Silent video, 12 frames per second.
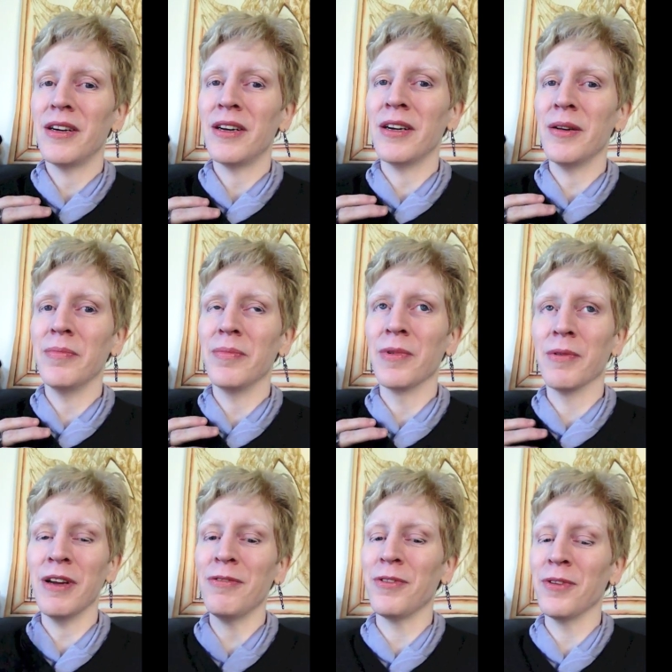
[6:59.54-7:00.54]
I'm
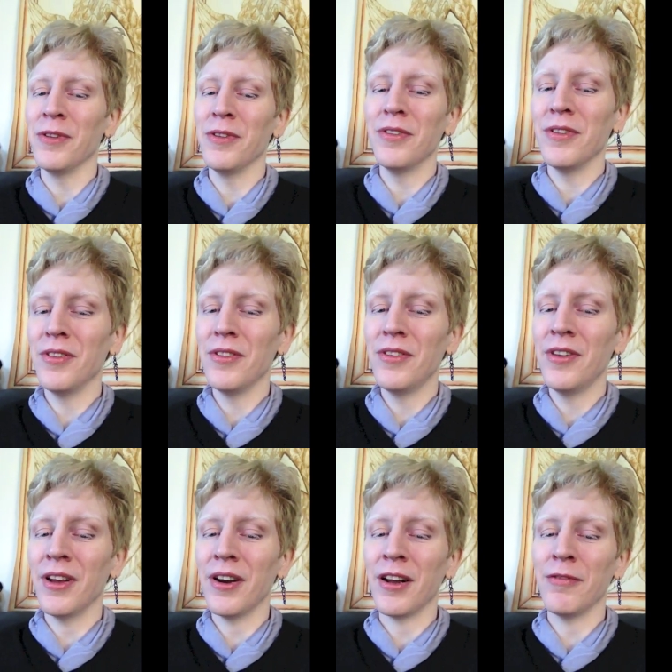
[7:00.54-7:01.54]
grateful
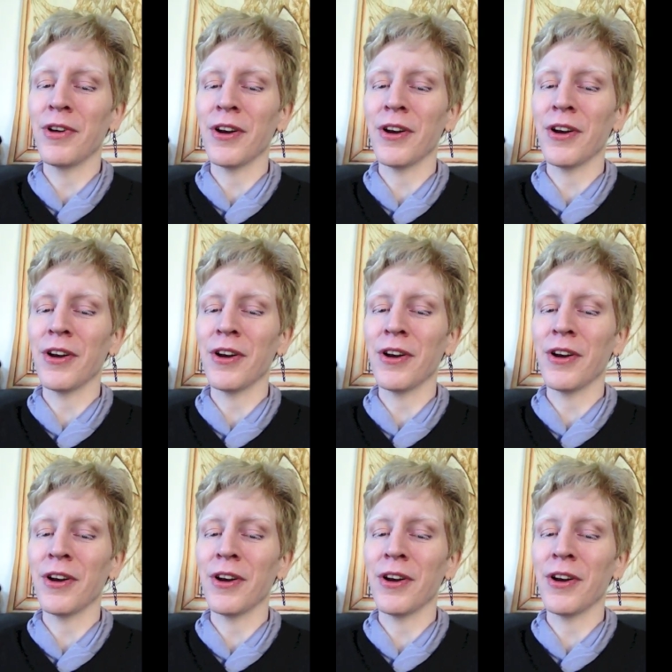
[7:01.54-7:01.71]
that I've